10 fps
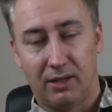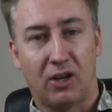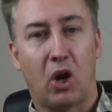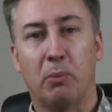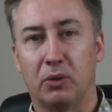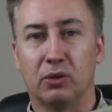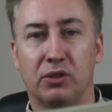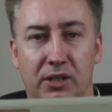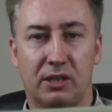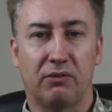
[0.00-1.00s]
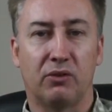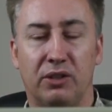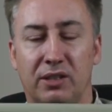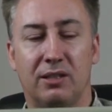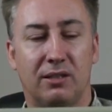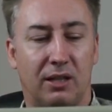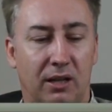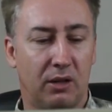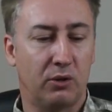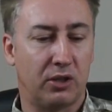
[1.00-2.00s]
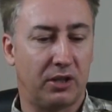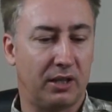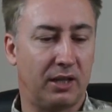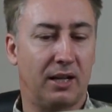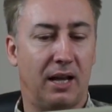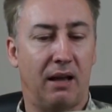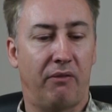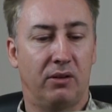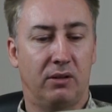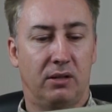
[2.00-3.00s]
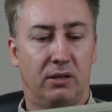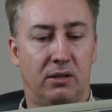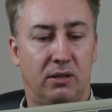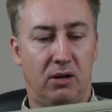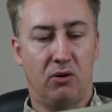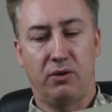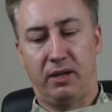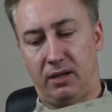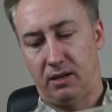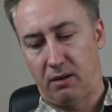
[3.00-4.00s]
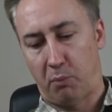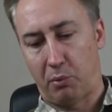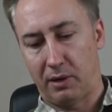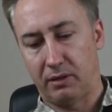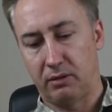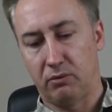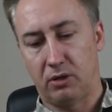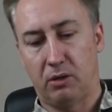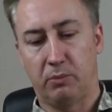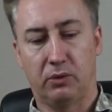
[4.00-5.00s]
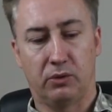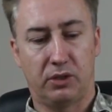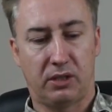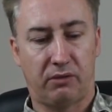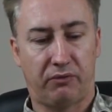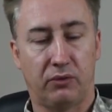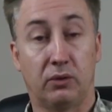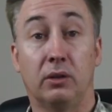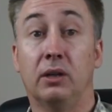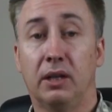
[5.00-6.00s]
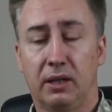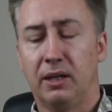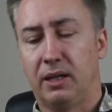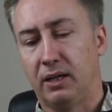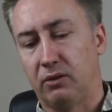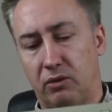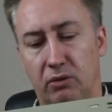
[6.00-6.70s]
a Commodore 64. This is the closest thing you can have to owning a brand new Commodore 64 in